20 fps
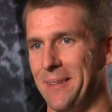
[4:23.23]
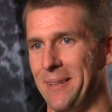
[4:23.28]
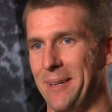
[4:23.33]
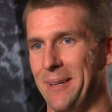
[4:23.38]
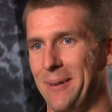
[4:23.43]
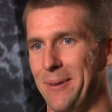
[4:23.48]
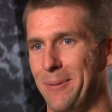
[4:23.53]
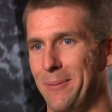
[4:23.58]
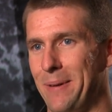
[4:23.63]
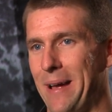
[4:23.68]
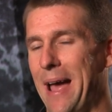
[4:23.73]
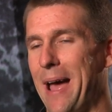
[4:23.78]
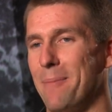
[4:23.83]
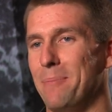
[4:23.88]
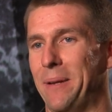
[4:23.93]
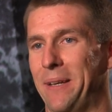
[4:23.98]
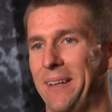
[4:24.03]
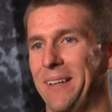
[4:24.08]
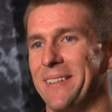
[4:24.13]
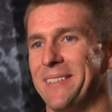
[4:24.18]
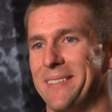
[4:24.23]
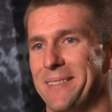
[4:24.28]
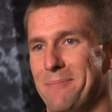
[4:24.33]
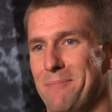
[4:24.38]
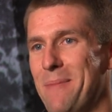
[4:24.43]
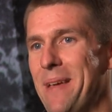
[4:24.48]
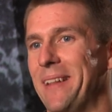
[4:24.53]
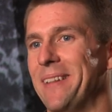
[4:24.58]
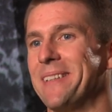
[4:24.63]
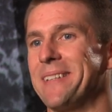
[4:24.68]
you know, happiness
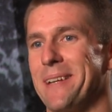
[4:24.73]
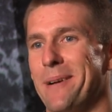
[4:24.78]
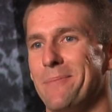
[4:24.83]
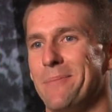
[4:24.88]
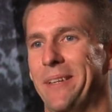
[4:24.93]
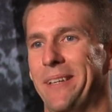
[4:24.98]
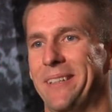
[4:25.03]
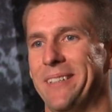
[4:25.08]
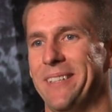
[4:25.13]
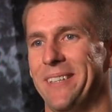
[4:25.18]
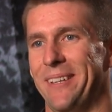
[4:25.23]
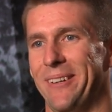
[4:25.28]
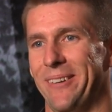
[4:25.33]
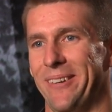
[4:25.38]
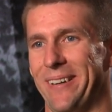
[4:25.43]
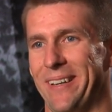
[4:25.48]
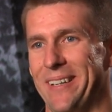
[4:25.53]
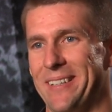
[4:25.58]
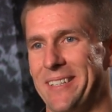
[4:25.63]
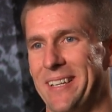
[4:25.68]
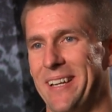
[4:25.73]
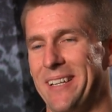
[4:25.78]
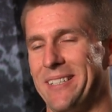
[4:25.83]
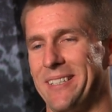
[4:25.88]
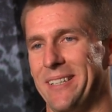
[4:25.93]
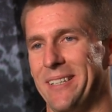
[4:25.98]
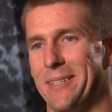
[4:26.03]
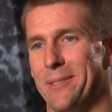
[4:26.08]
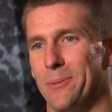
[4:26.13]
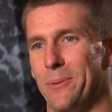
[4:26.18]
meant something to the
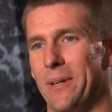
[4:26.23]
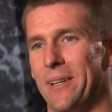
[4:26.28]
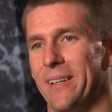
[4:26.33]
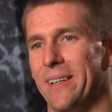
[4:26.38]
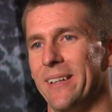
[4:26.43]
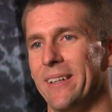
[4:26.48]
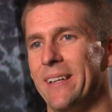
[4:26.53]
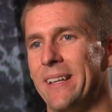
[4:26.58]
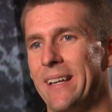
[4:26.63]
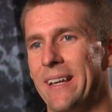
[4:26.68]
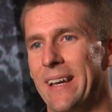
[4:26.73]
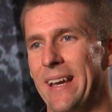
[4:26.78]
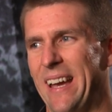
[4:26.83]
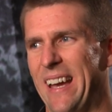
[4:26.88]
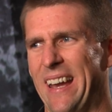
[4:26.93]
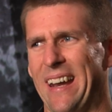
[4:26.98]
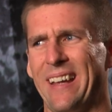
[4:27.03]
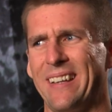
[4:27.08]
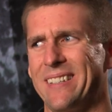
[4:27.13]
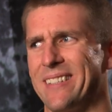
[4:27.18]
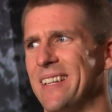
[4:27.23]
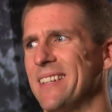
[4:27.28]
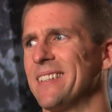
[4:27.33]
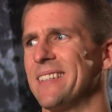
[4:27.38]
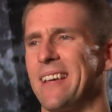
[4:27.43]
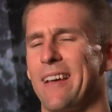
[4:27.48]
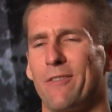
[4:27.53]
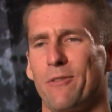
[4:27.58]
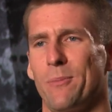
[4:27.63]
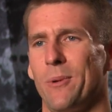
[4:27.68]
organization as well. And I
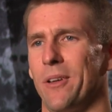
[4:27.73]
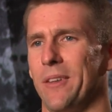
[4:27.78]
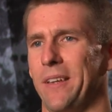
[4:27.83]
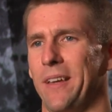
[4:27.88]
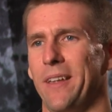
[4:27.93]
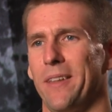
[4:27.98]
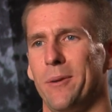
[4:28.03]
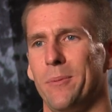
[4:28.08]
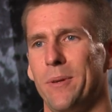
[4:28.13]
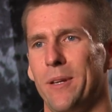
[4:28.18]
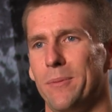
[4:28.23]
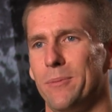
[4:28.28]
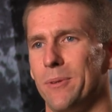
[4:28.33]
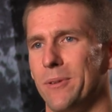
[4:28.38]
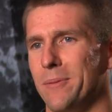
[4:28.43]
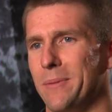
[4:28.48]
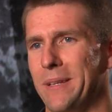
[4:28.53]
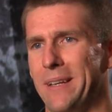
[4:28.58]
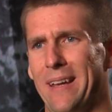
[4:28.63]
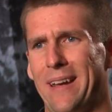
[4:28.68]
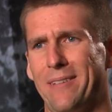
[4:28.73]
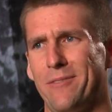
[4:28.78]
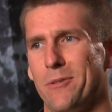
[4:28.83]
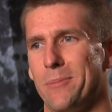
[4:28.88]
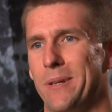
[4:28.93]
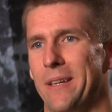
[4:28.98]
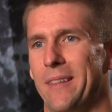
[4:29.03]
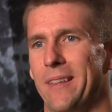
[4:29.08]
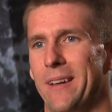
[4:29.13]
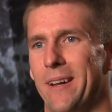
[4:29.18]
sense that from all the other people. I mean,
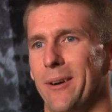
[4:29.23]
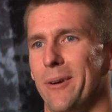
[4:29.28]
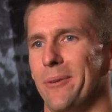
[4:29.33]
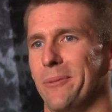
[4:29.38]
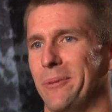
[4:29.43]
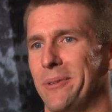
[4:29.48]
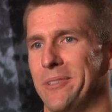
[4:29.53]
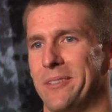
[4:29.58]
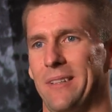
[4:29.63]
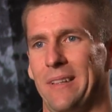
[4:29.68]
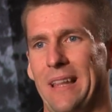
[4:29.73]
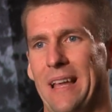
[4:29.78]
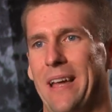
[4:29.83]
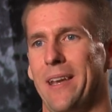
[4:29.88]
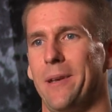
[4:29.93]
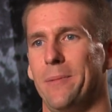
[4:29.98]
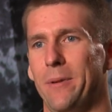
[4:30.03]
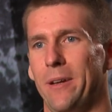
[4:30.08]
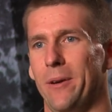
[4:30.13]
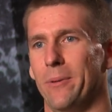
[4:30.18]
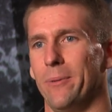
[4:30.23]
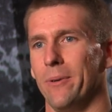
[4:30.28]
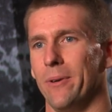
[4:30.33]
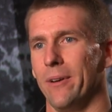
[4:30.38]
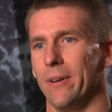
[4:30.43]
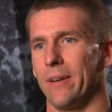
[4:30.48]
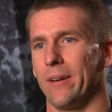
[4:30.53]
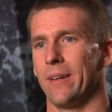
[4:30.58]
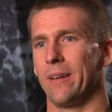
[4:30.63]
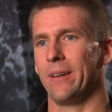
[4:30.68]
everybody there was glad to be at
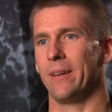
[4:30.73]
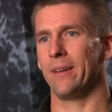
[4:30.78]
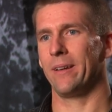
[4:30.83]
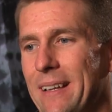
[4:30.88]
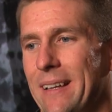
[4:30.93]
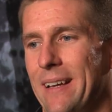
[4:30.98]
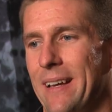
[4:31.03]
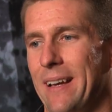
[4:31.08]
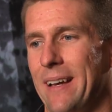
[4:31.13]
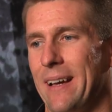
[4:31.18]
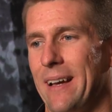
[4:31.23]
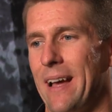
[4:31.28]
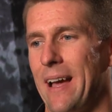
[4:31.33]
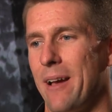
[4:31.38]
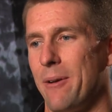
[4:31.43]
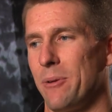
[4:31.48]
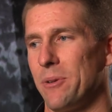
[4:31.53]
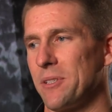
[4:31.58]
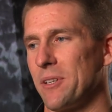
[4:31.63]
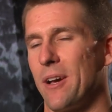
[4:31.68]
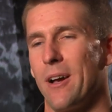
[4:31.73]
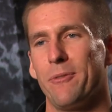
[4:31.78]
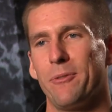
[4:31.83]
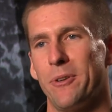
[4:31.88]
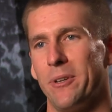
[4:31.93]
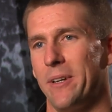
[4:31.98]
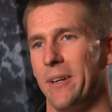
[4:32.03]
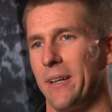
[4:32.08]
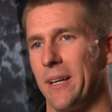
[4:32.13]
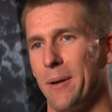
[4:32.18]
work. I was
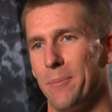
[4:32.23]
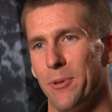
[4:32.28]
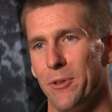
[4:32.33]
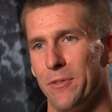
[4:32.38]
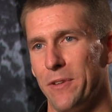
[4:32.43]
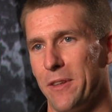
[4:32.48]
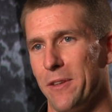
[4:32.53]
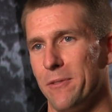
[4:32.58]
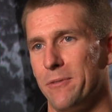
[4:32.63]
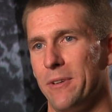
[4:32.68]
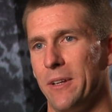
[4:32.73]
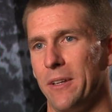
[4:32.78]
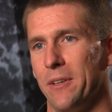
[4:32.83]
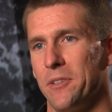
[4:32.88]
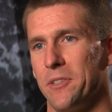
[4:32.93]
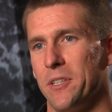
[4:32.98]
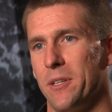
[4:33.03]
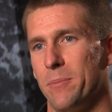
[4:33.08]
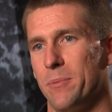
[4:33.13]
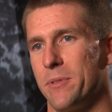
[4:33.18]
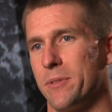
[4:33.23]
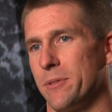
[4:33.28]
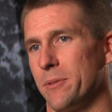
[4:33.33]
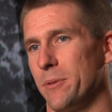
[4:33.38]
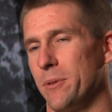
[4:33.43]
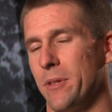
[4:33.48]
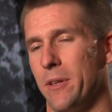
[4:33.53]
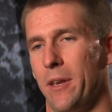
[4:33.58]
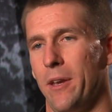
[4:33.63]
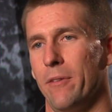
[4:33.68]
offered a couple of other fellowships
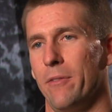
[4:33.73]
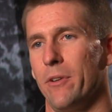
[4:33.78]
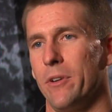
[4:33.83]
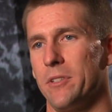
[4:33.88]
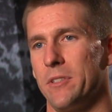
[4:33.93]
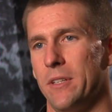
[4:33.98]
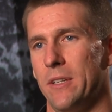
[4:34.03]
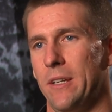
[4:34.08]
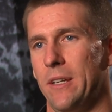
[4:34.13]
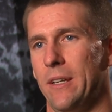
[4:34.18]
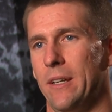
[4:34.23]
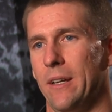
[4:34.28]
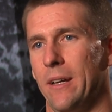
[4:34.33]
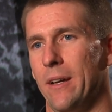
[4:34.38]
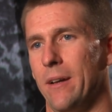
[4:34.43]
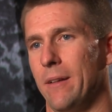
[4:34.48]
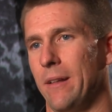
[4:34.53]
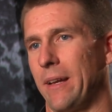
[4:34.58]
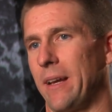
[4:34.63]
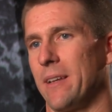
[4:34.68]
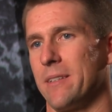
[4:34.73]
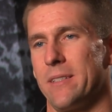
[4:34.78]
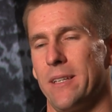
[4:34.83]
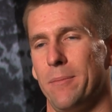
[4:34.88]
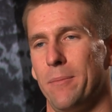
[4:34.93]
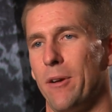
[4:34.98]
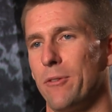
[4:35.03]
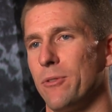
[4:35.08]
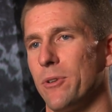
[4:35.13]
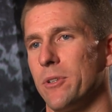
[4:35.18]
through the university. Uh, like I
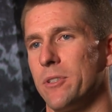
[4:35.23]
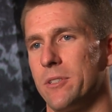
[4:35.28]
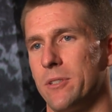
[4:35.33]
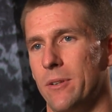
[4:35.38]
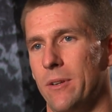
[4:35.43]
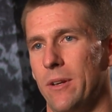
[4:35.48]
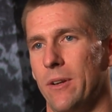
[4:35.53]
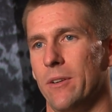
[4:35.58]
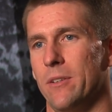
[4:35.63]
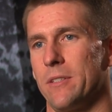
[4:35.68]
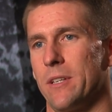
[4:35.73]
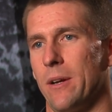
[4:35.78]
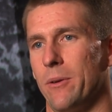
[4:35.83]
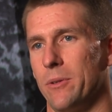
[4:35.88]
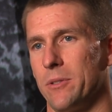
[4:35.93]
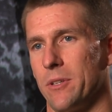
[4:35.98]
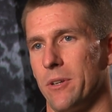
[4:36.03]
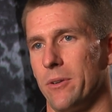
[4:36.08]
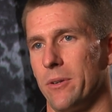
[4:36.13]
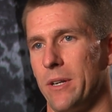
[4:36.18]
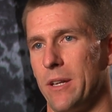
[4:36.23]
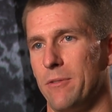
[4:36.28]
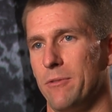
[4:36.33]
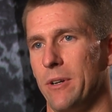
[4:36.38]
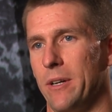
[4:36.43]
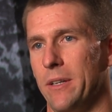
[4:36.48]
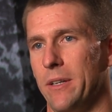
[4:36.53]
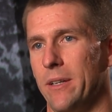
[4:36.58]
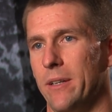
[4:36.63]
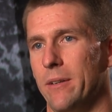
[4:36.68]
said, my first two years I was already
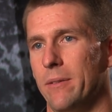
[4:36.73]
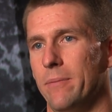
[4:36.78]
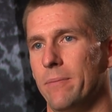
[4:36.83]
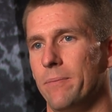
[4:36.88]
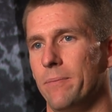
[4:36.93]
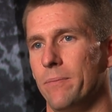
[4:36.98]
funded